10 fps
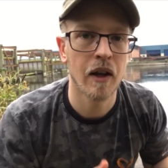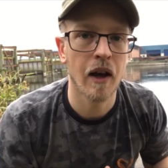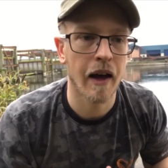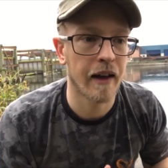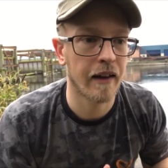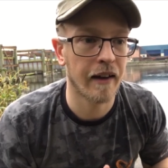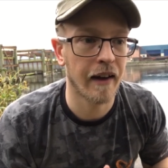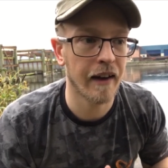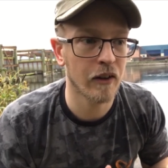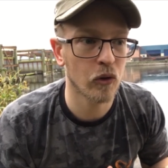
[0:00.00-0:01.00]

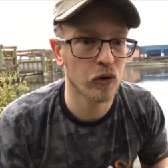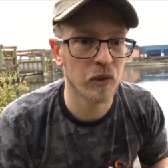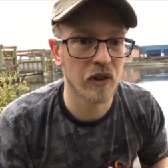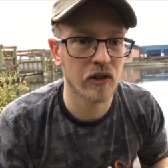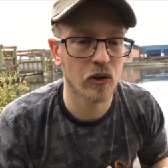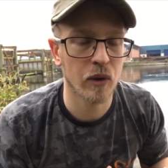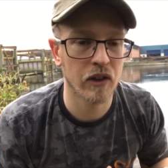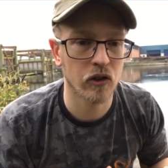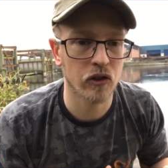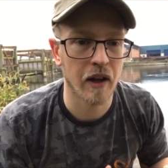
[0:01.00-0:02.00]
And also it's great
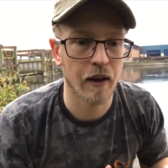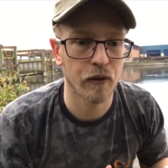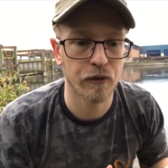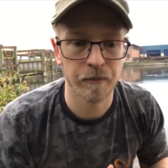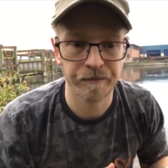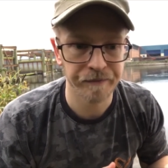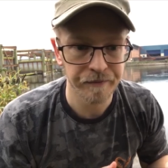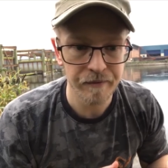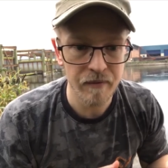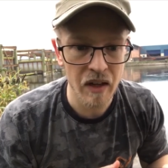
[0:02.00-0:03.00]
just to have
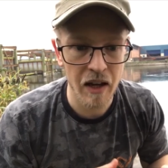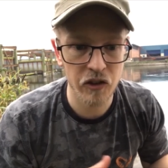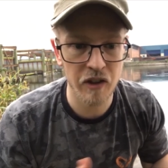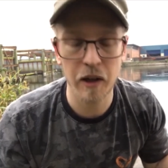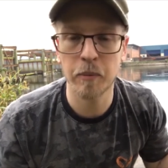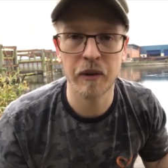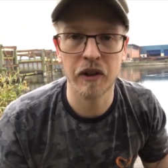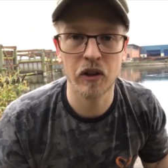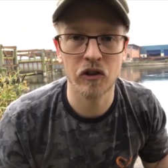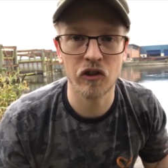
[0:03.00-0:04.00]
a setup that you
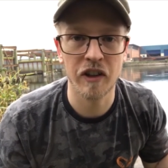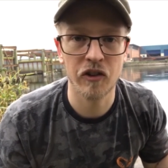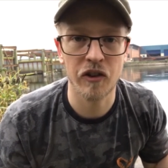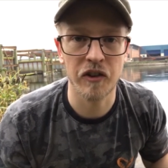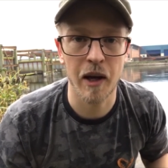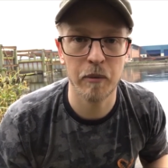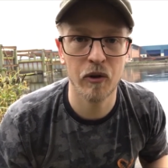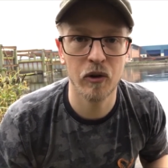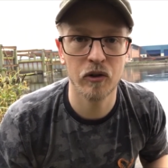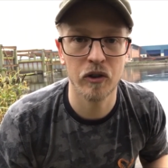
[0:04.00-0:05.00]
can change the depth
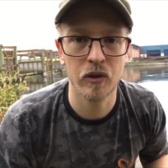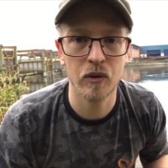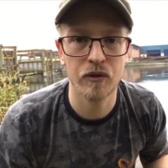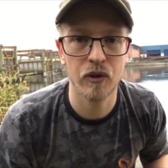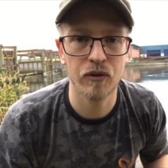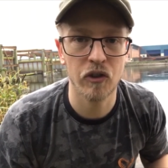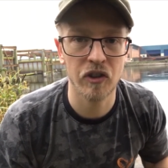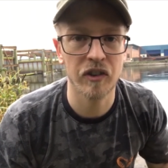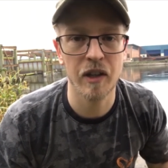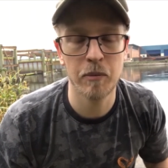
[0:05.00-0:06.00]
on. You know, if you're fishing
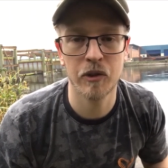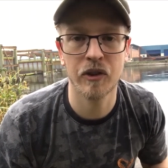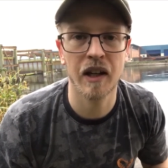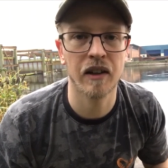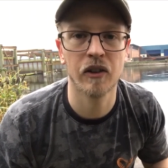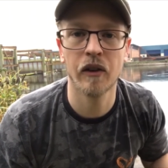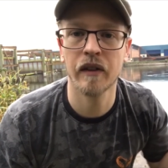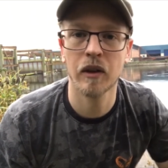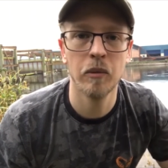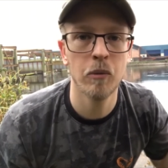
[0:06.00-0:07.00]
deep and you're getting
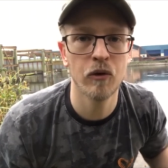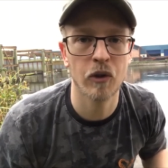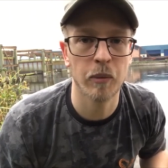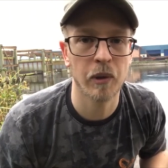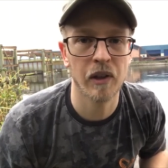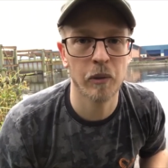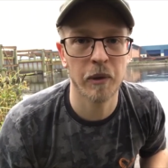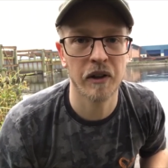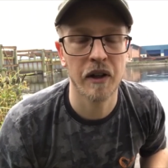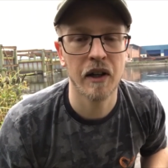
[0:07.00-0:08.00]
nothing, move it up a little bit,
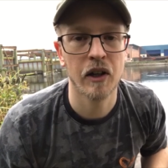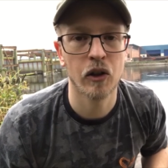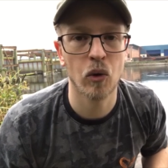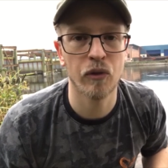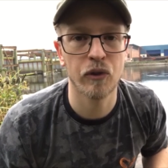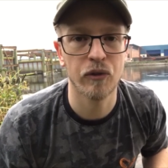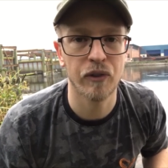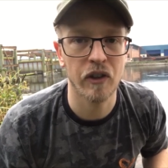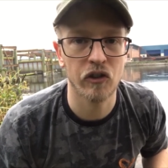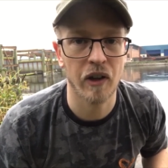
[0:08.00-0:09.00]
go a few feet
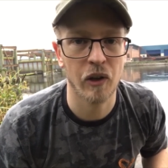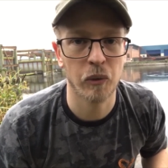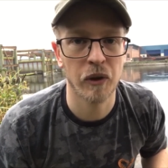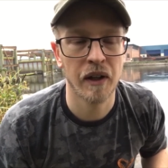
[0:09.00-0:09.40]
shallower.